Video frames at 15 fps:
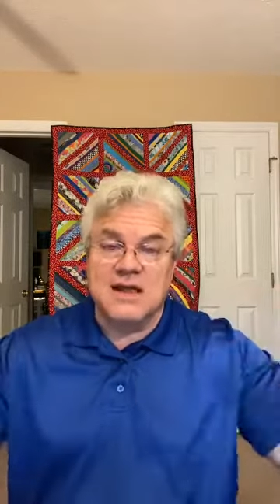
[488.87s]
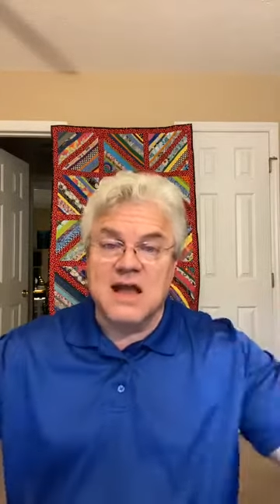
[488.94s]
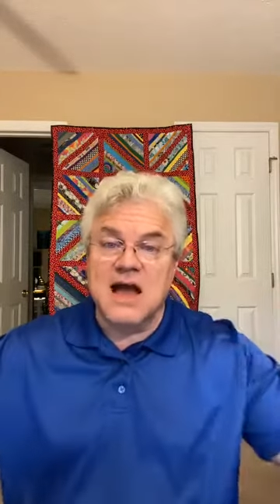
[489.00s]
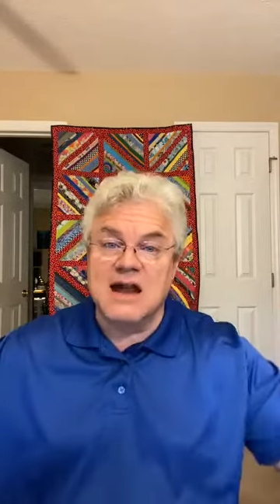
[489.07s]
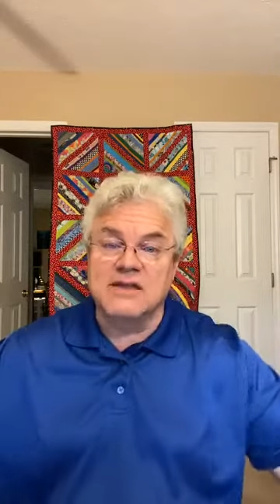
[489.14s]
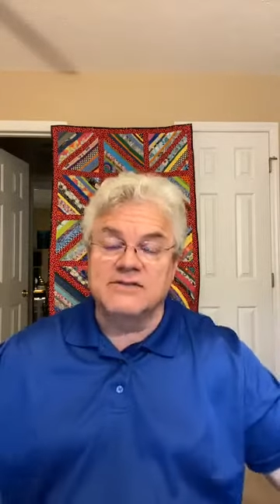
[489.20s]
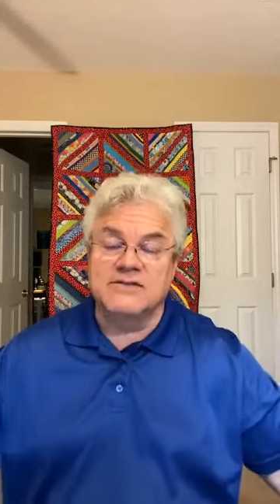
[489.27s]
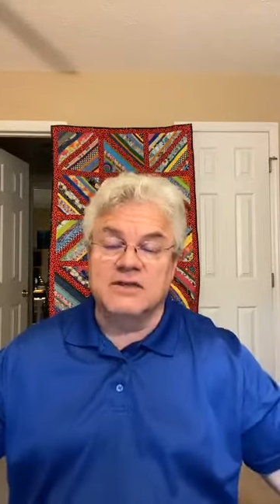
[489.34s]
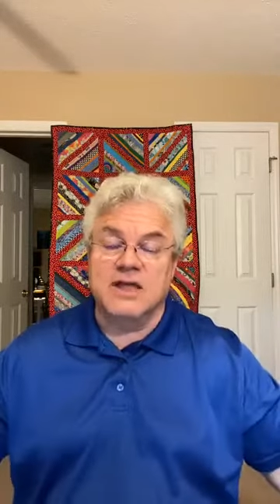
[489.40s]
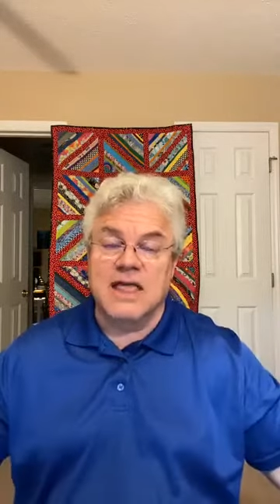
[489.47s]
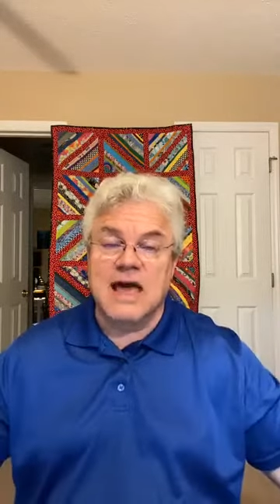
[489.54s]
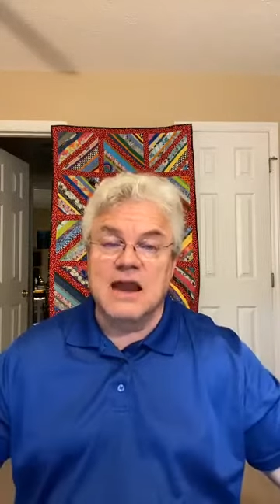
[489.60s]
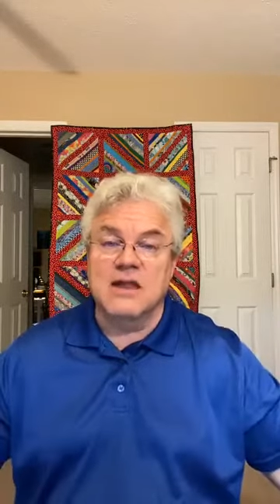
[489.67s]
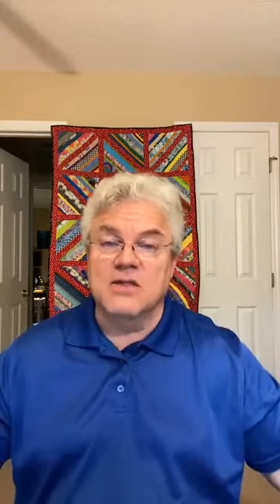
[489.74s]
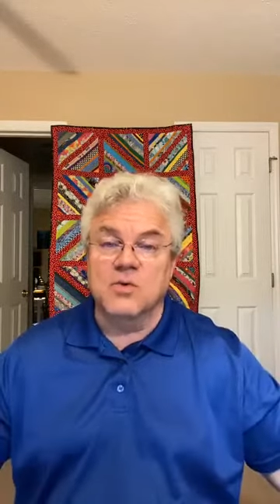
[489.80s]
God is still
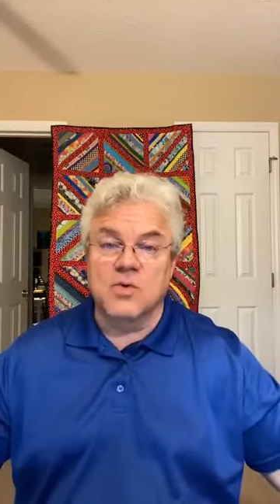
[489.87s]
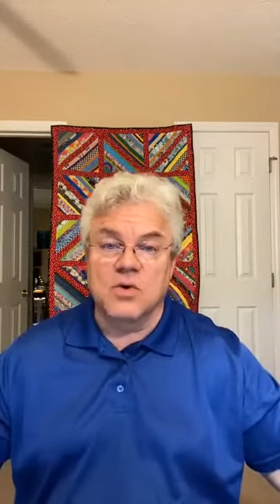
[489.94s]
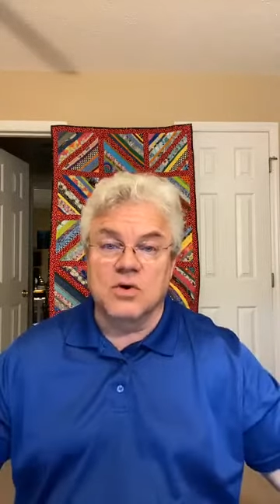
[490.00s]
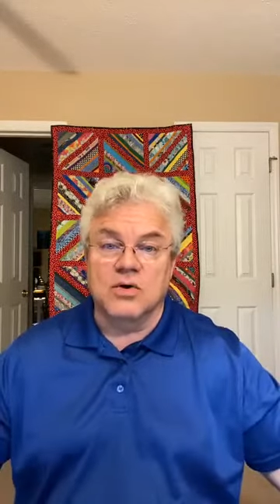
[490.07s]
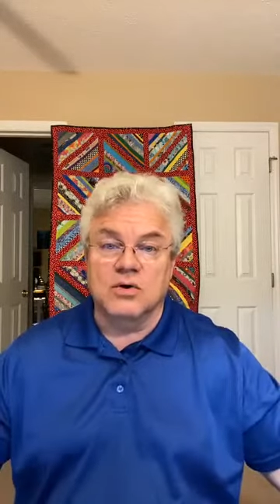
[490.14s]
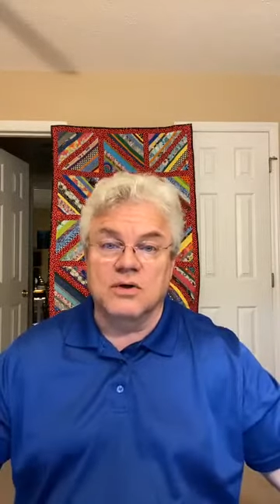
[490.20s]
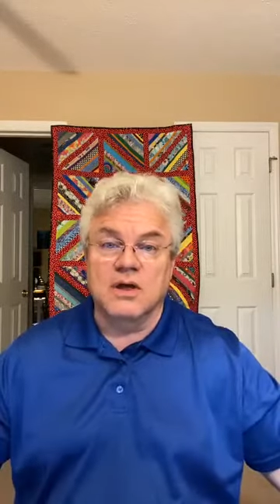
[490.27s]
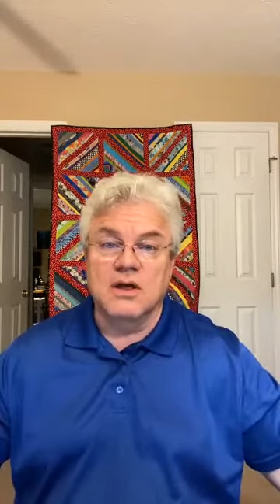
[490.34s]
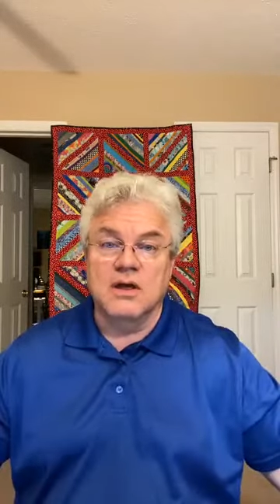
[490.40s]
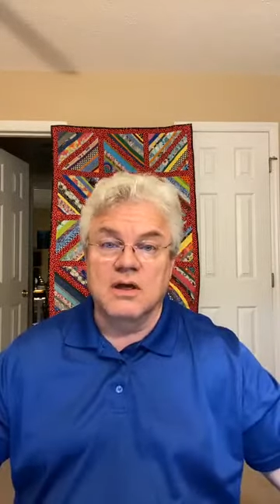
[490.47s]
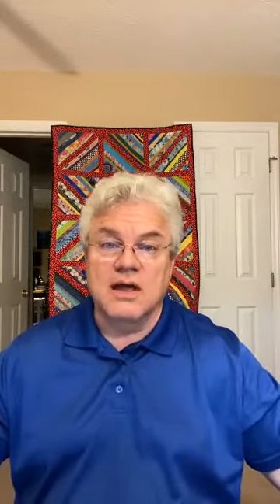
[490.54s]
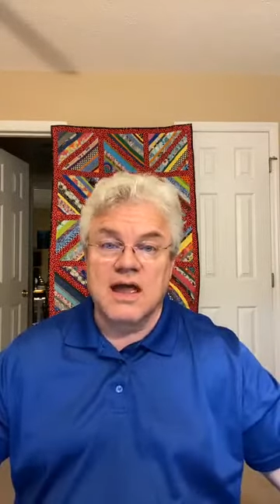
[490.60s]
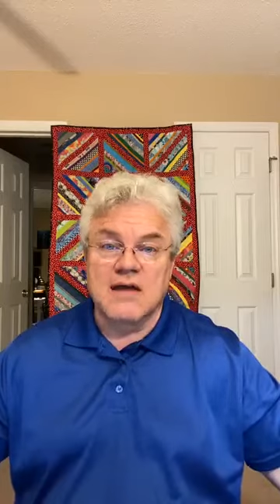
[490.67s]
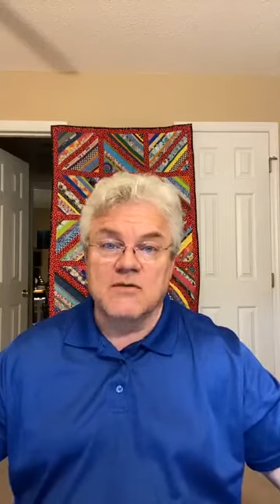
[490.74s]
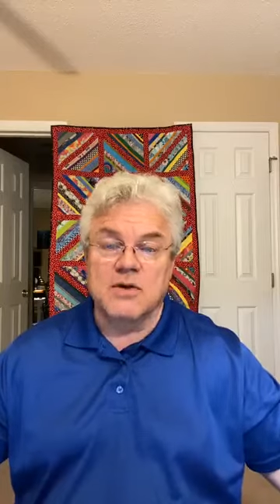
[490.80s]
out in the world
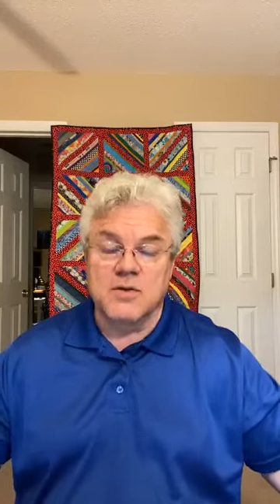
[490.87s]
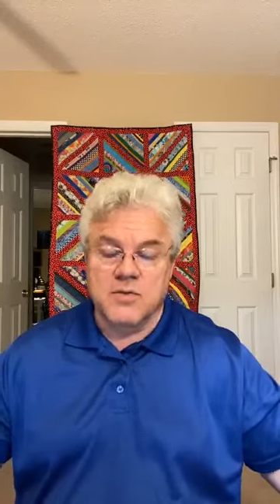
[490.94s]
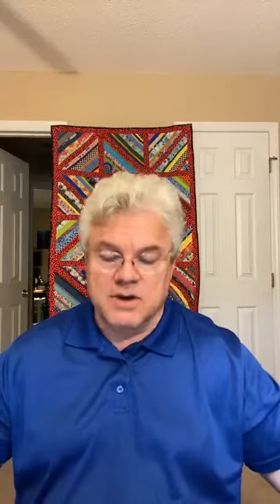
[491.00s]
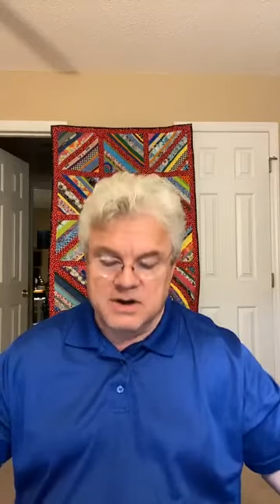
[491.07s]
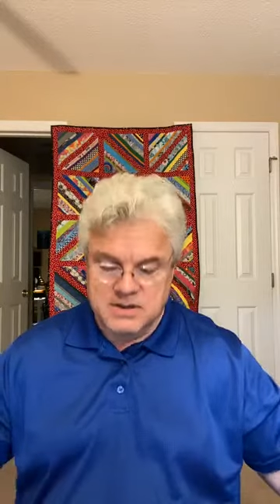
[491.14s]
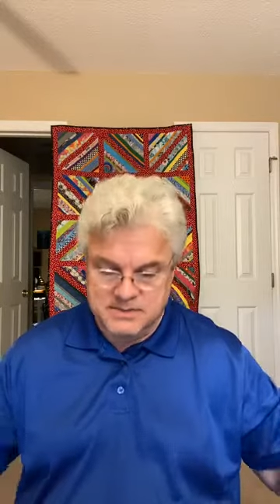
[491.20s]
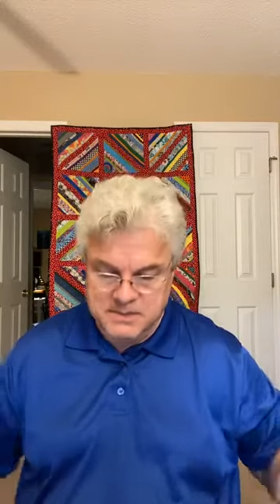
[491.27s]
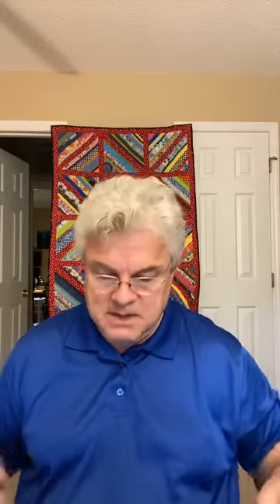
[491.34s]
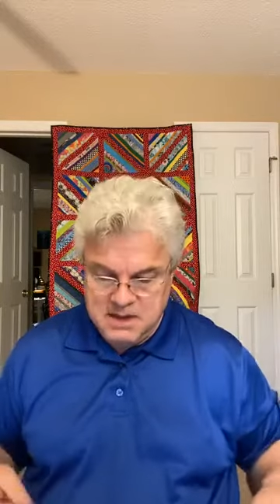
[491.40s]
everywhere.